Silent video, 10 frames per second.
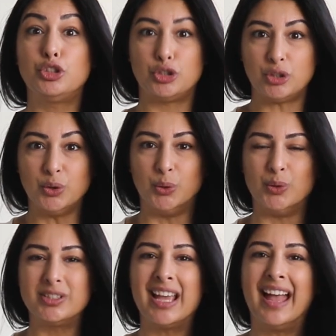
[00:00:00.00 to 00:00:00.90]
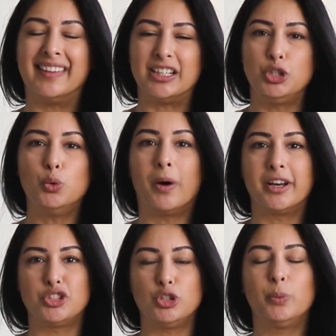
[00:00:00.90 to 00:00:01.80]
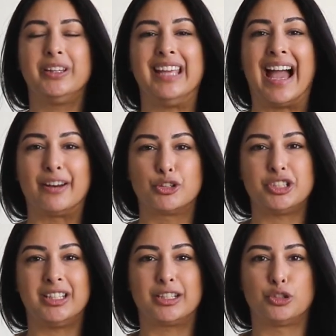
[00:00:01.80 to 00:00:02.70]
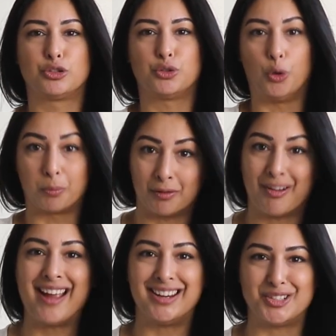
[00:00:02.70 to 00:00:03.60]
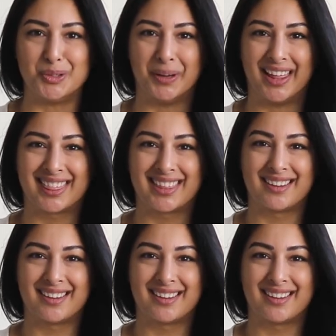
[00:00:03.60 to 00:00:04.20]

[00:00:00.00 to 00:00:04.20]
choose that you want to do with the energy that your soul provided you with.